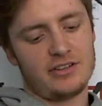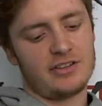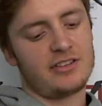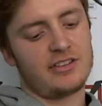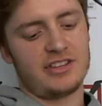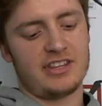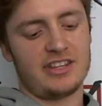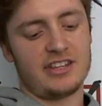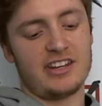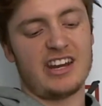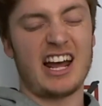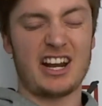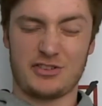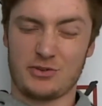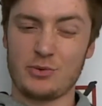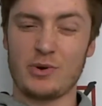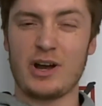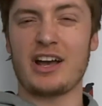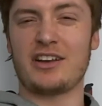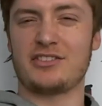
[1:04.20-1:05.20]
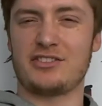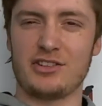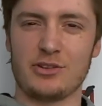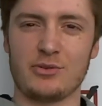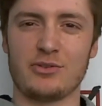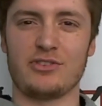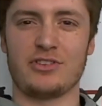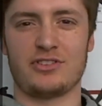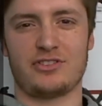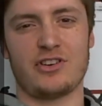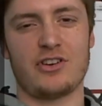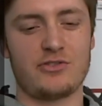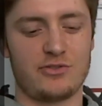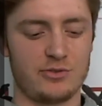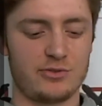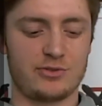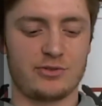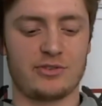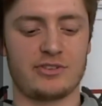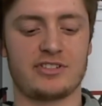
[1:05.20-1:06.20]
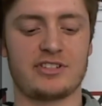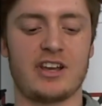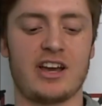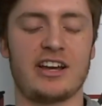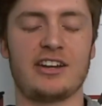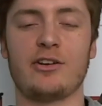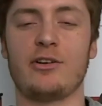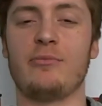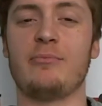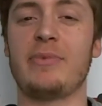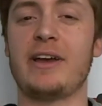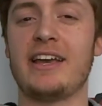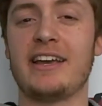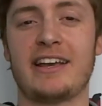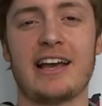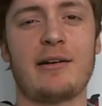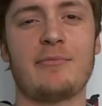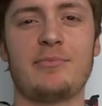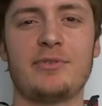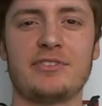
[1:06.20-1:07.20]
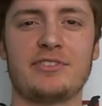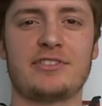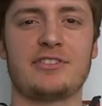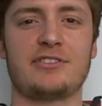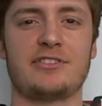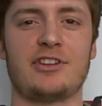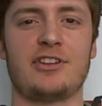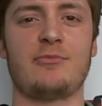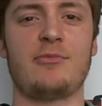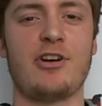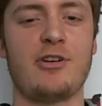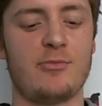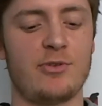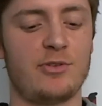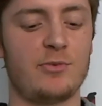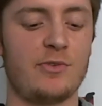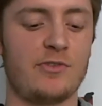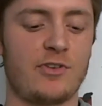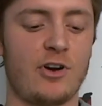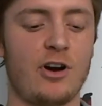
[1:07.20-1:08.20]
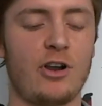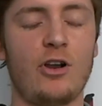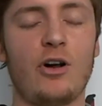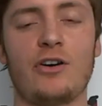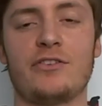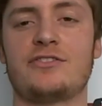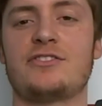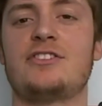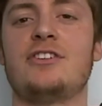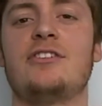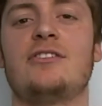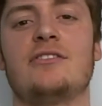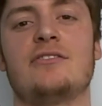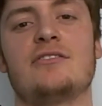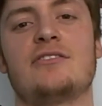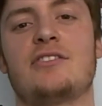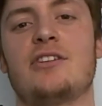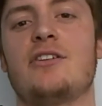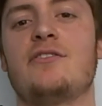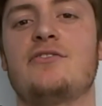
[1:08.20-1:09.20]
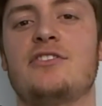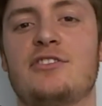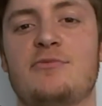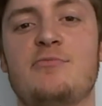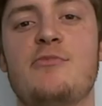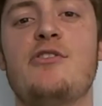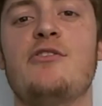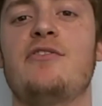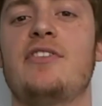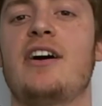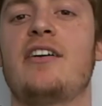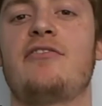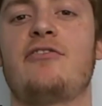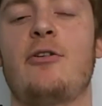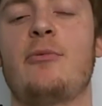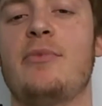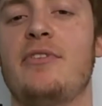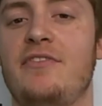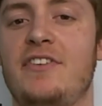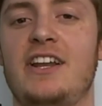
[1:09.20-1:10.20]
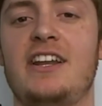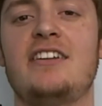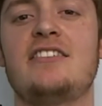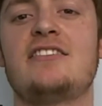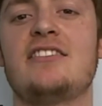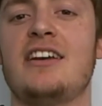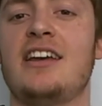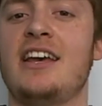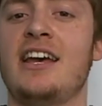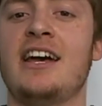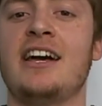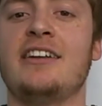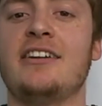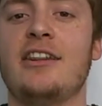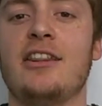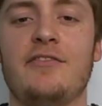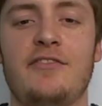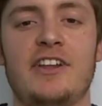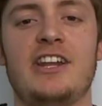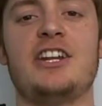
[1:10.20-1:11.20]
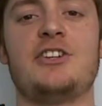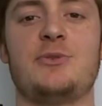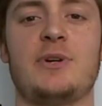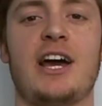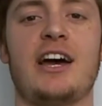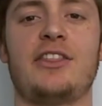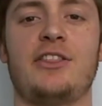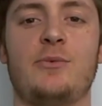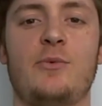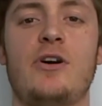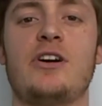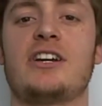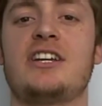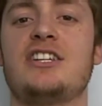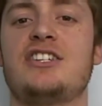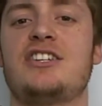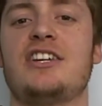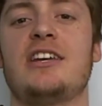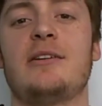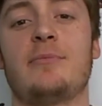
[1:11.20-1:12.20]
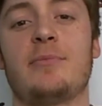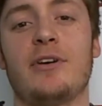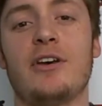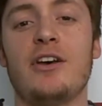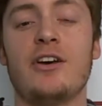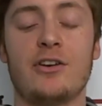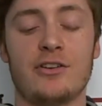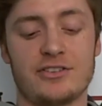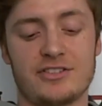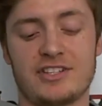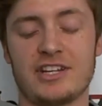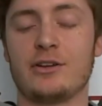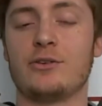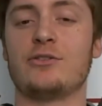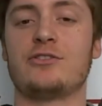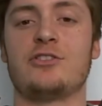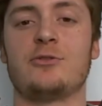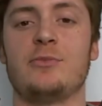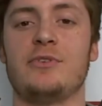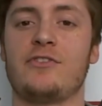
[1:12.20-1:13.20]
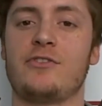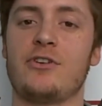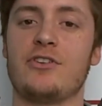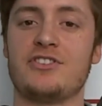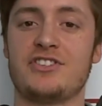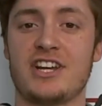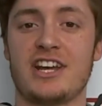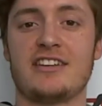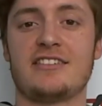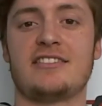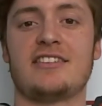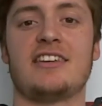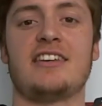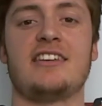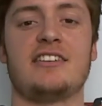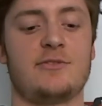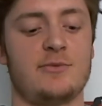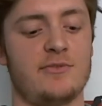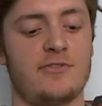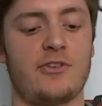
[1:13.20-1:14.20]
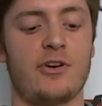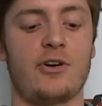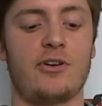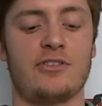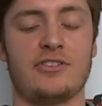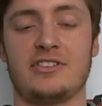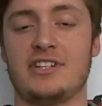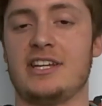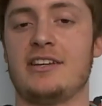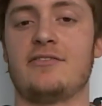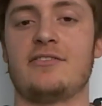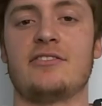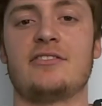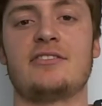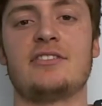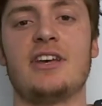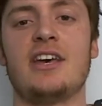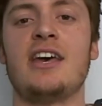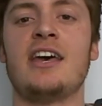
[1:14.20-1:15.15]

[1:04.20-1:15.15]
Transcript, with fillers: the, an actual SU and the social sort of side on Bay campus because at the moment we've got a lot of students that have just moved there from the village, and at the village we had the wonky sheep. On Singleton we've got JCs, we've got Divas,